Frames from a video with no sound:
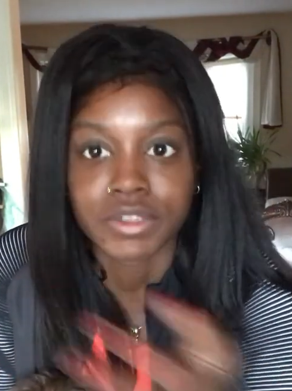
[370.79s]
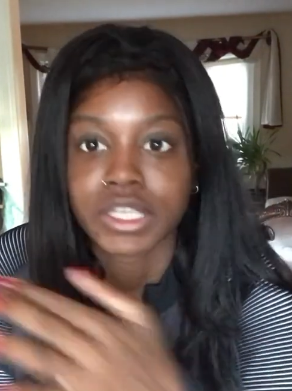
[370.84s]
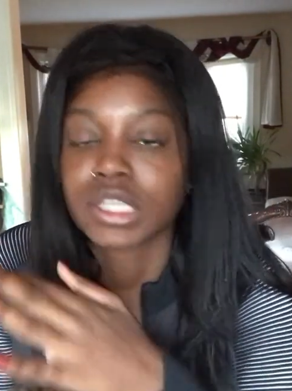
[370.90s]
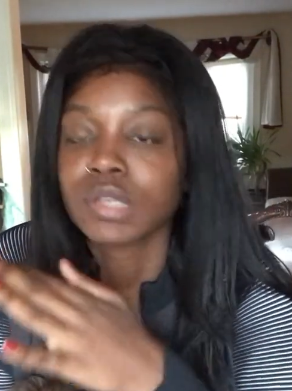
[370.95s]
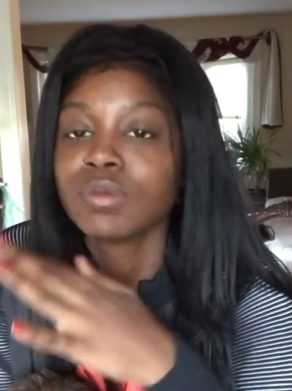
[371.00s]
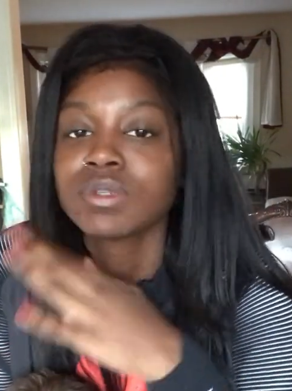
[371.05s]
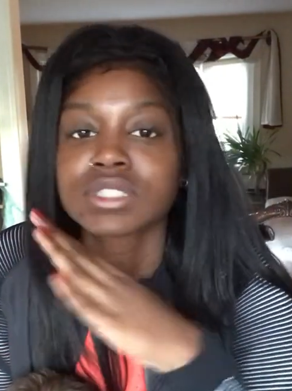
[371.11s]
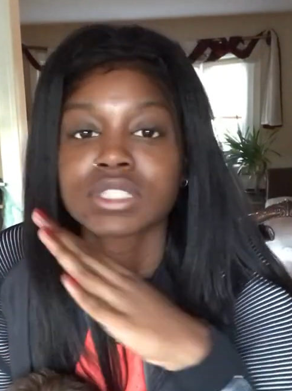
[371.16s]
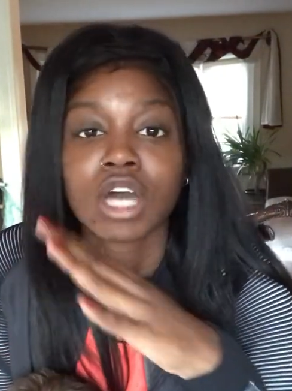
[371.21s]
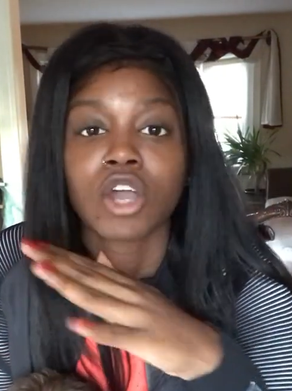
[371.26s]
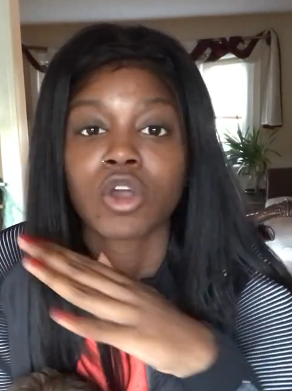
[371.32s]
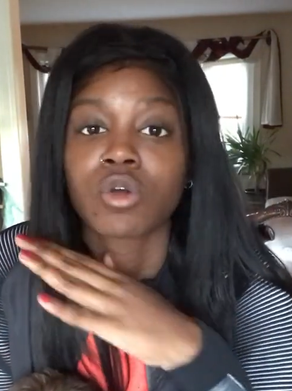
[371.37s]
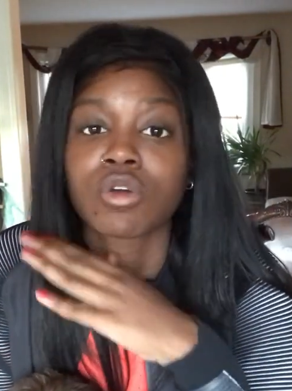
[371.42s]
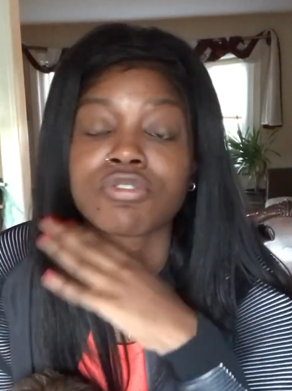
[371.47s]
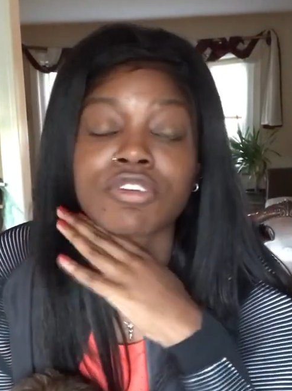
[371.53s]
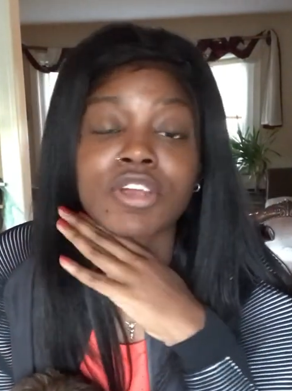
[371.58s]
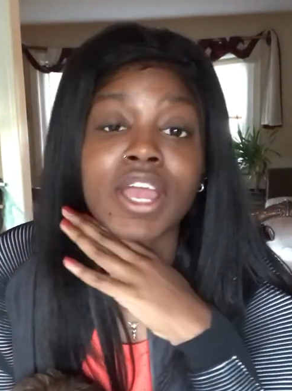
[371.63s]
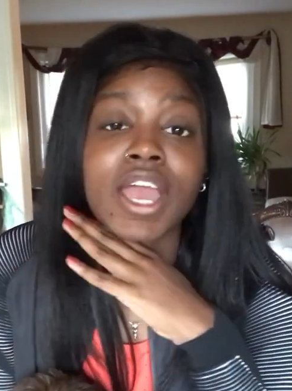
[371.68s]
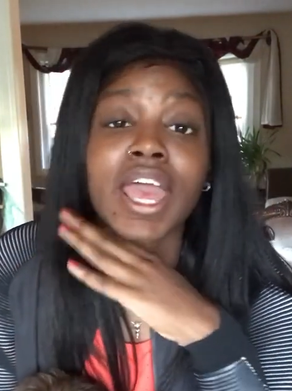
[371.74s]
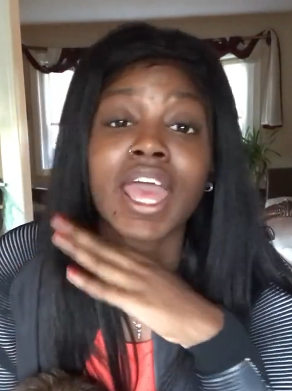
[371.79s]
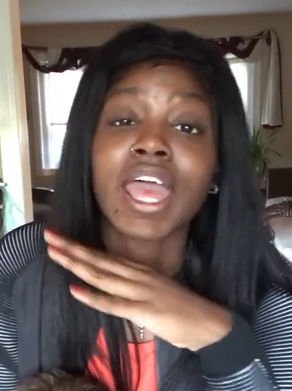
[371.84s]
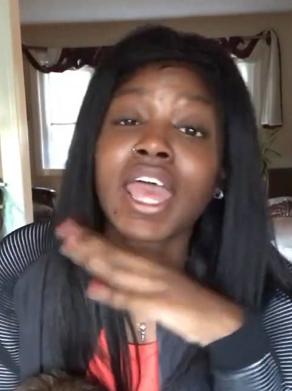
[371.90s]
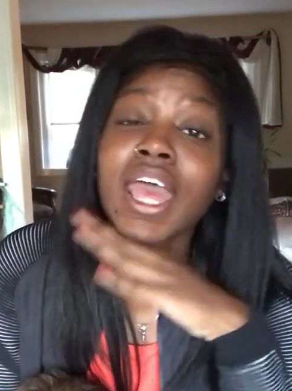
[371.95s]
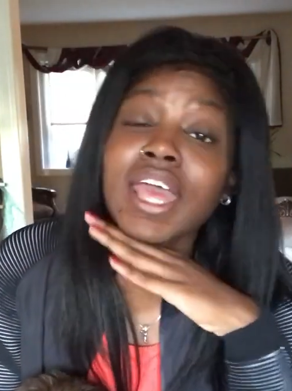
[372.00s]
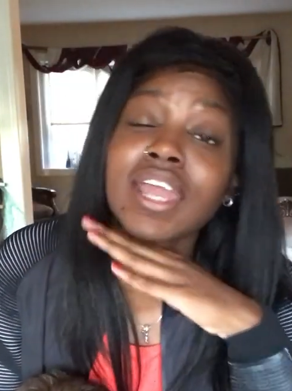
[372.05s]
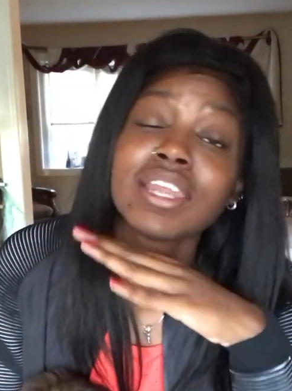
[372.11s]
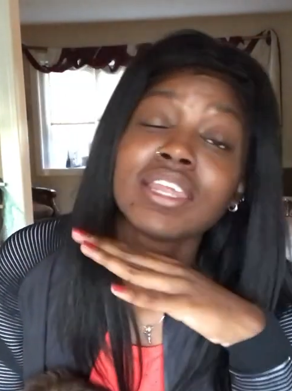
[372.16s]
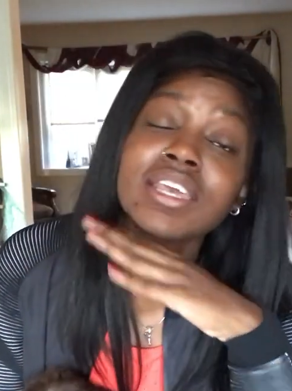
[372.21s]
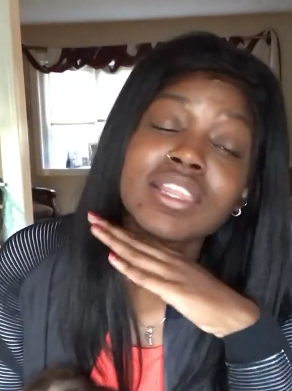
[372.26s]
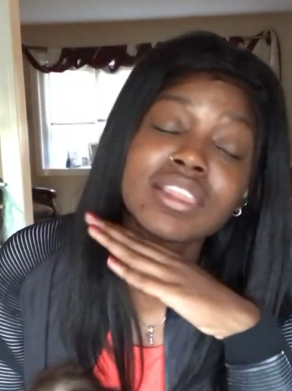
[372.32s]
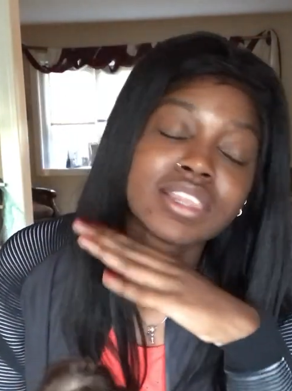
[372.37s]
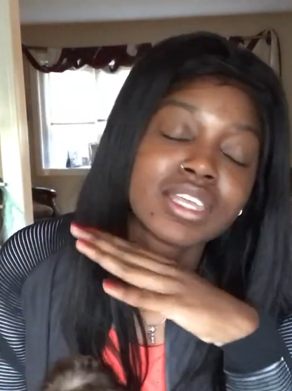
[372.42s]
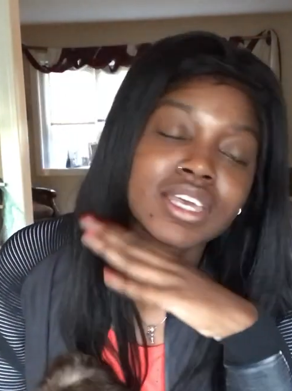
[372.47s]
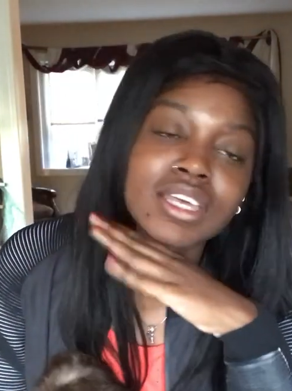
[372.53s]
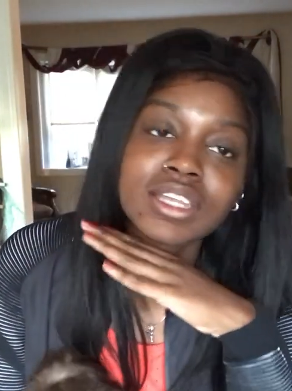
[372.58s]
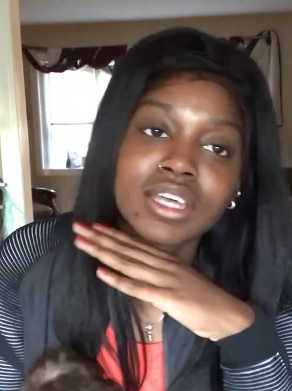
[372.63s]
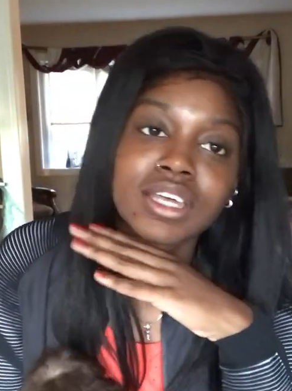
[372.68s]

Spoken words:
Like, he was not going for anything.